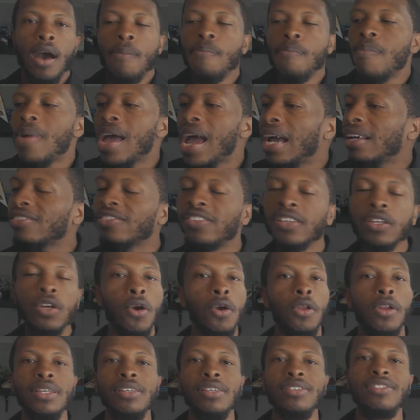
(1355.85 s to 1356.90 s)
amassing
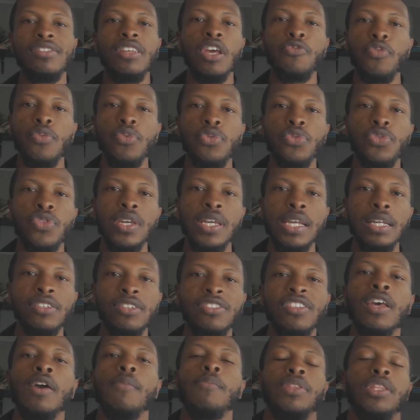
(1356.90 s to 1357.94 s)
all these different
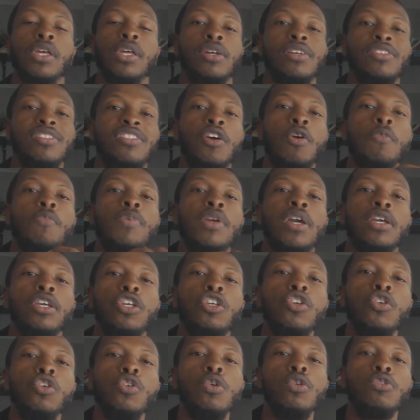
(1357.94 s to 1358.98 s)
things, but there can still be a
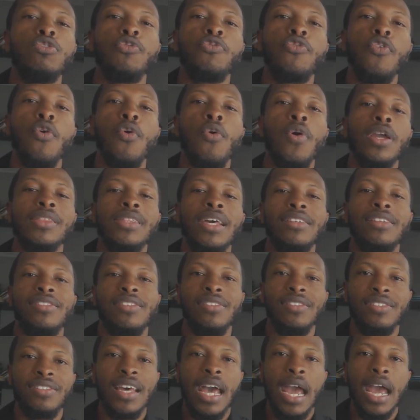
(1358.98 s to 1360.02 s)
huge void
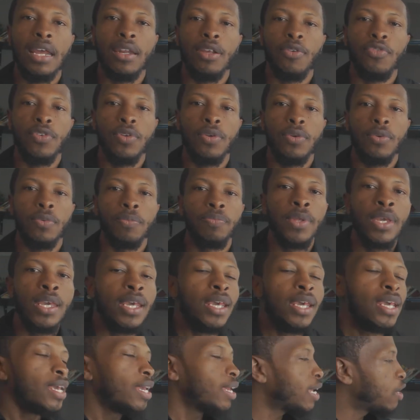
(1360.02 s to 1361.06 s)
that's inside of you
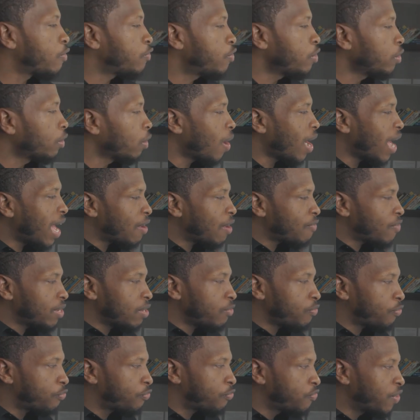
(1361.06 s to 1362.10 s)
if you don't have
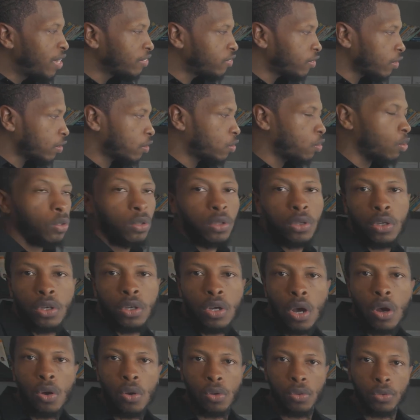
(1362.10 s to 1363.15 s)
any physical
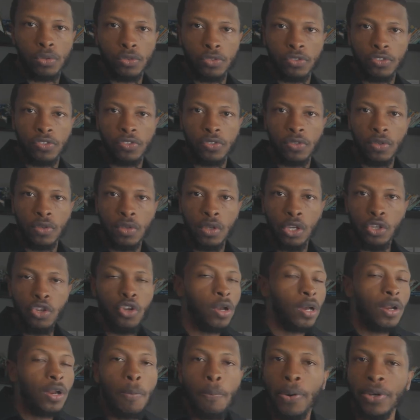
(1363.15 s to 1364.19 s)
goals,
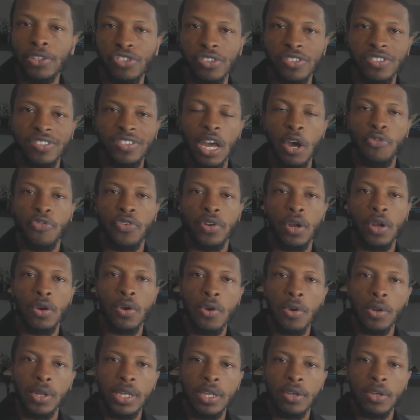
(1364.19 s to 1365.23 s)
you're going to put yourself in an
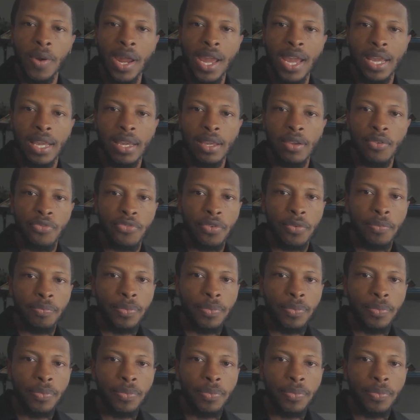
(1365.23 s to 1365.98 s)
early grave.